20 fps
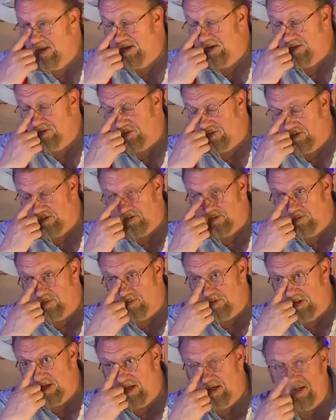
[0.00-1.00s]
So
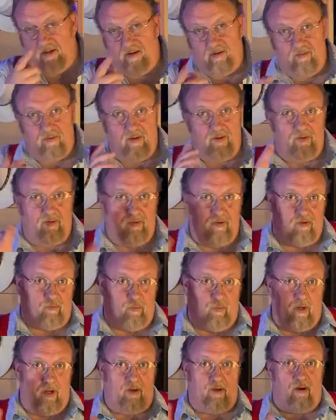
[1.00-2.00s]
he, uh, this
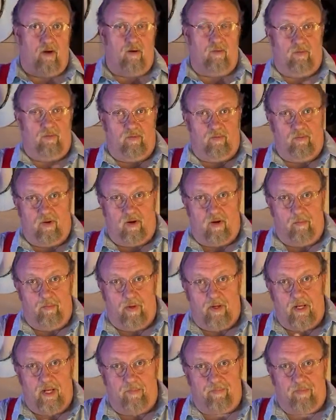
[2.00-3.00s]
week, our, our
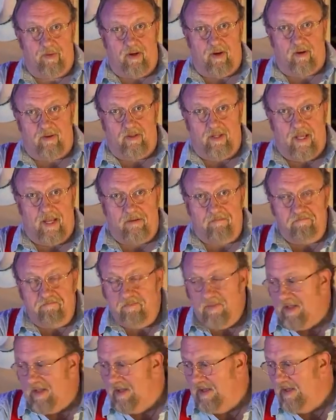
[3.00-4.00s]
buddy up there, Glenn,
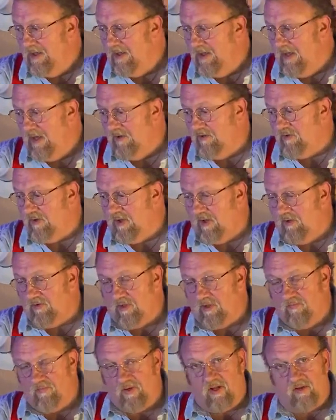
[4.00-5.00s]
he's, he's
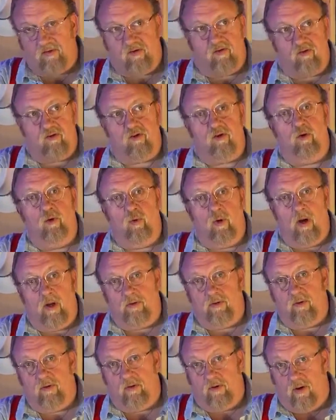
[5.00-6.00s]
given us a two
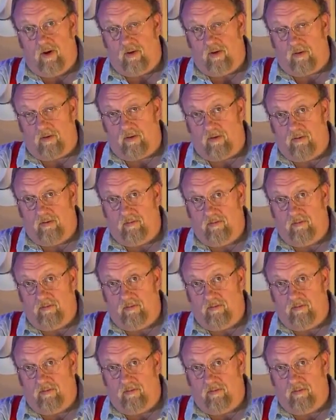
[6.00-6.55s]
hundred dollar